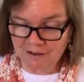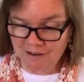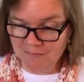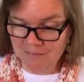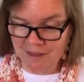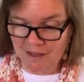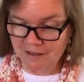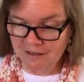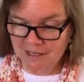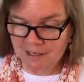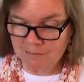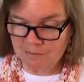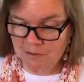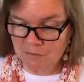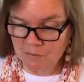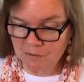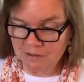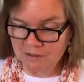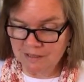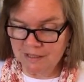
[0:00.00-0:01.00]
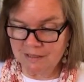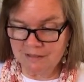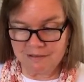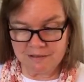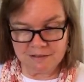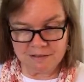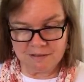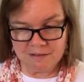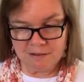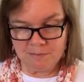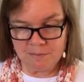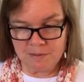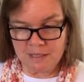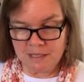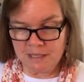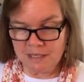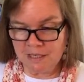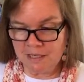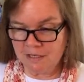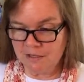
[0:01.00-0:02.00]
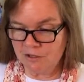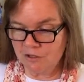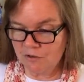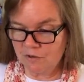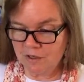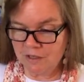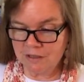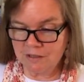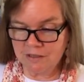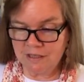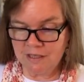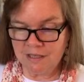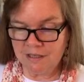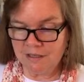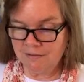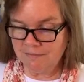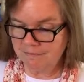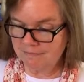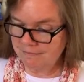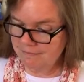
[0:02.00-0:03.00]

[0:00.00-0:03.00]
I'm not going to be working. It's going to be strictly